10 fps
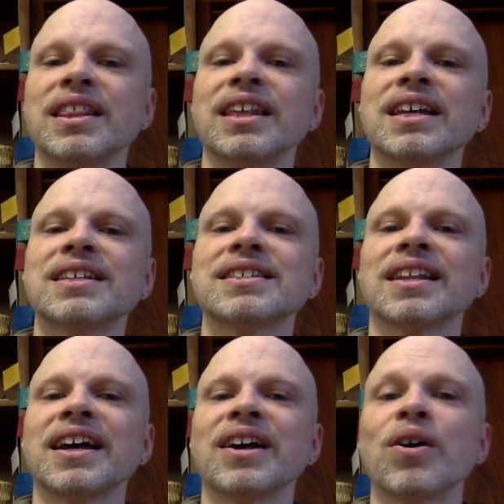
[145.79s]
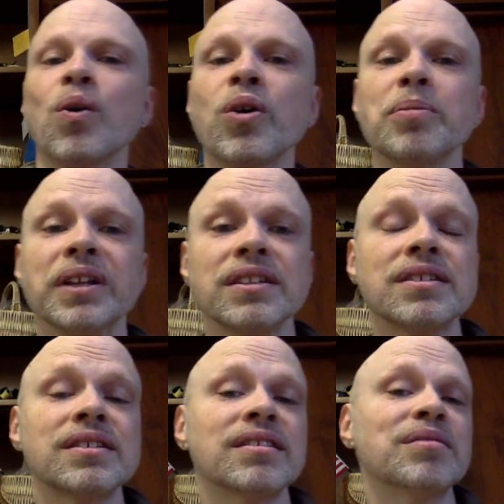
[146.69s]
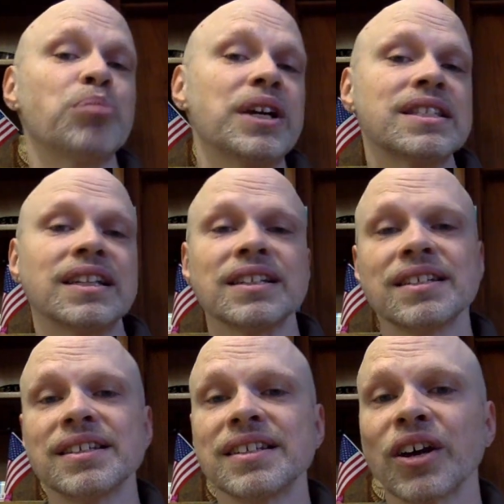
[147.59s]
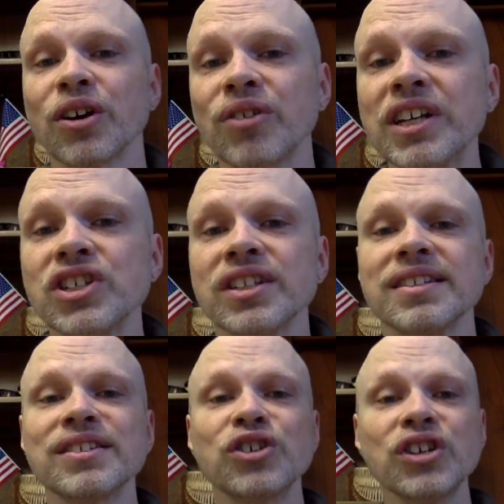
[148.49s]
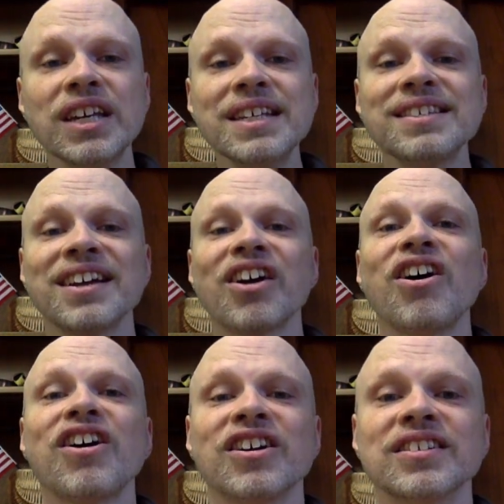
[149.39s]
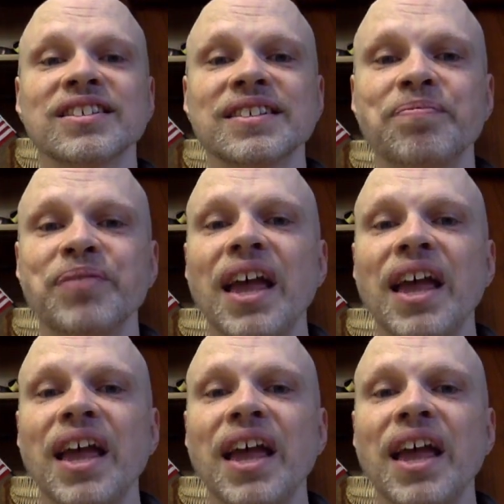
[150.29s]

things like ornaments, bracelets, decorations, cookies, and cards.